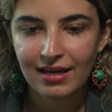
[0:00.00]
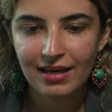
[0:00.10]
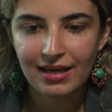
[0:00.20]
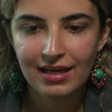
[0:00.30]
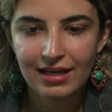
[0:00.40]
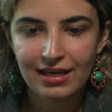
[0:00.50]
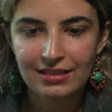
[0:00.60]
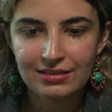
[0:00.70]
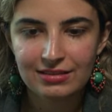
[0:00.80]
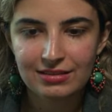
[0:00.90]

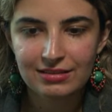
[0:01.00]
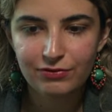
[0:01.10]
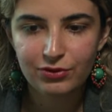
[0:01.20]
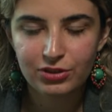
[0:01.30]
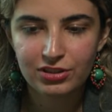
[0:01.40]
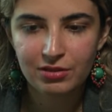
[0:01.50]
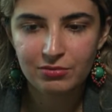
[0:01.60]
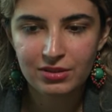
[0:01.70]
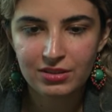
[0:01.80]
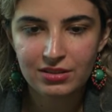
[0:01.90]
and for some
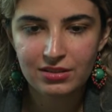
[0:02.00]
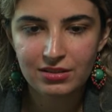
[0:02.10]
reason